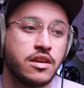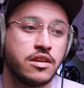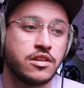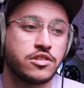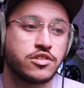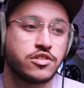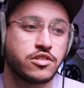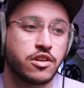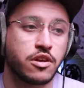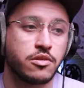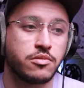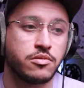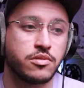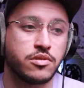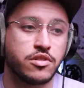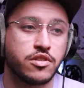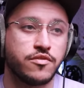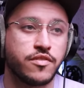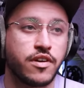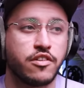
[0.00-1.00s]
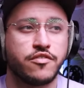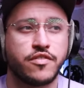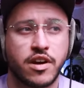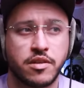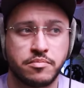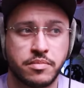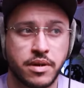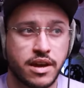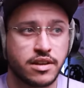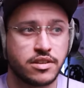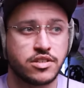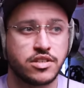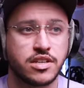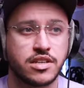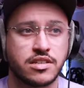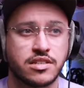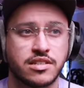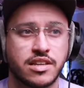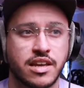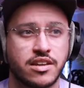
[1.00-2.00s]
So the verified badge
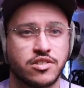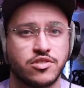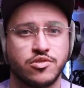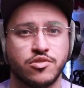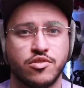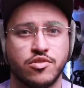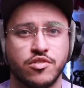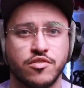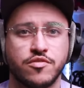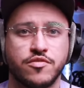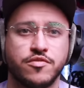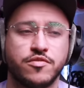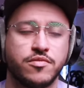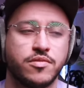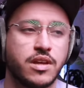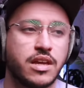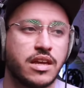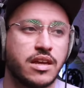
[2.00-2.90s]
is that sort of